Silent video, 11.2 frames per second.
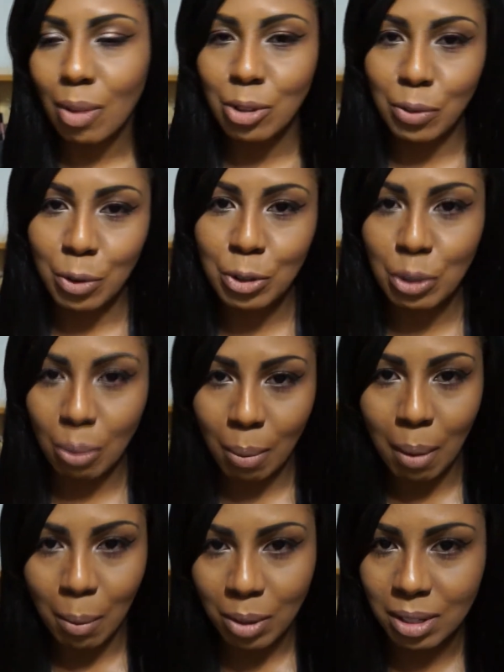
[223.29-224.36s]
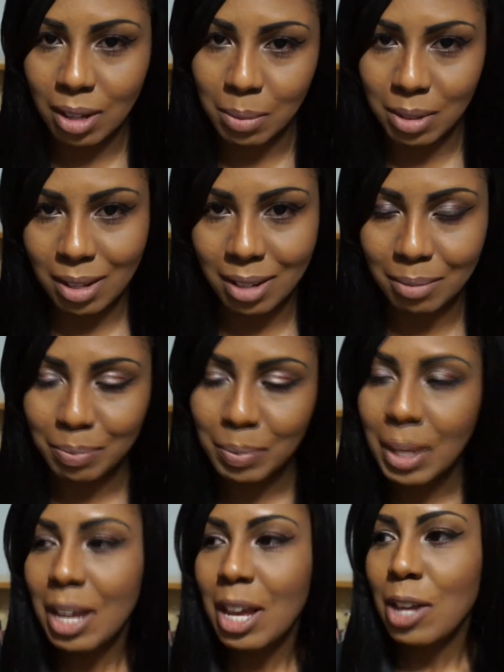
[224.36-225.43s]
So of course, my mom wanted to come stunt.
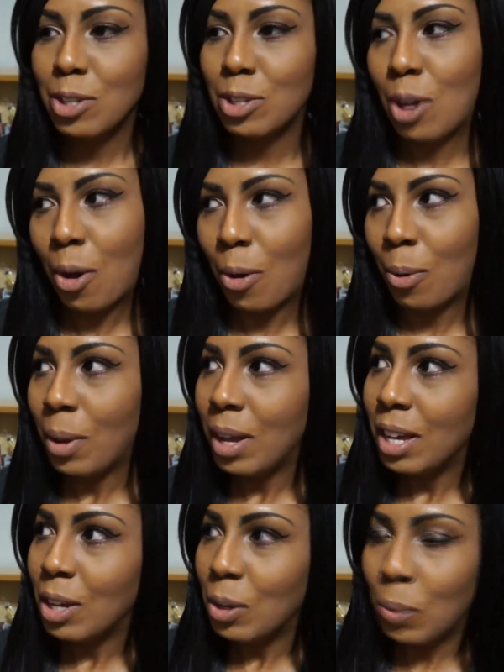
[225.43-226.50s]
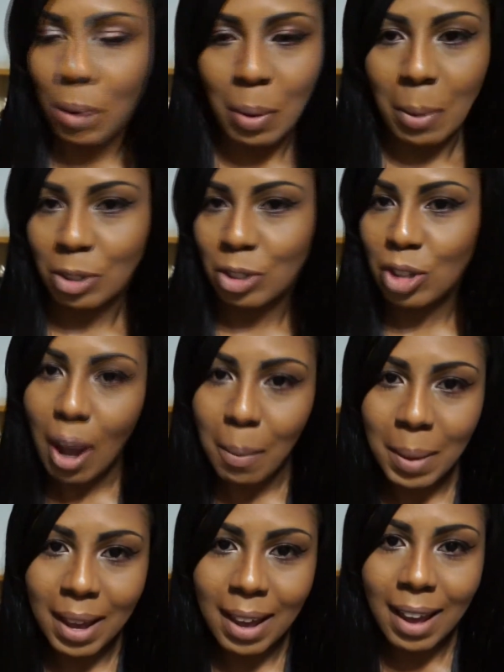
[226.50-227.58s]
So we're
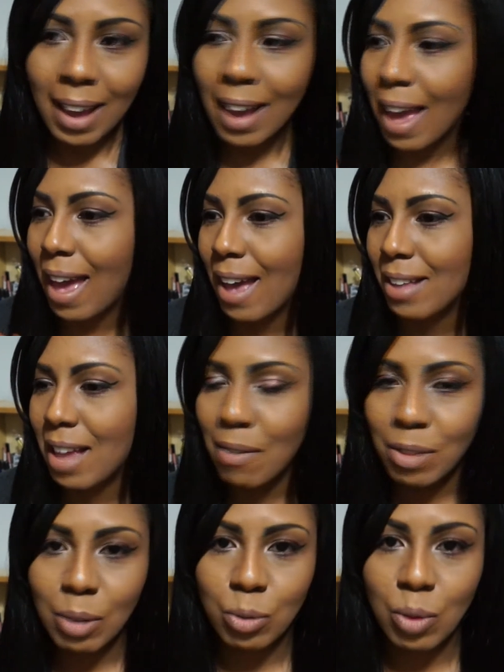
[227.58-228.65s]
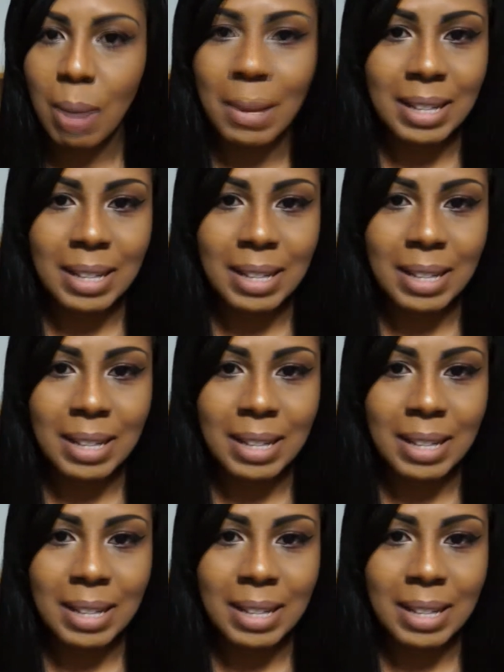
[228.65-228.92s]
shopping and everything was great.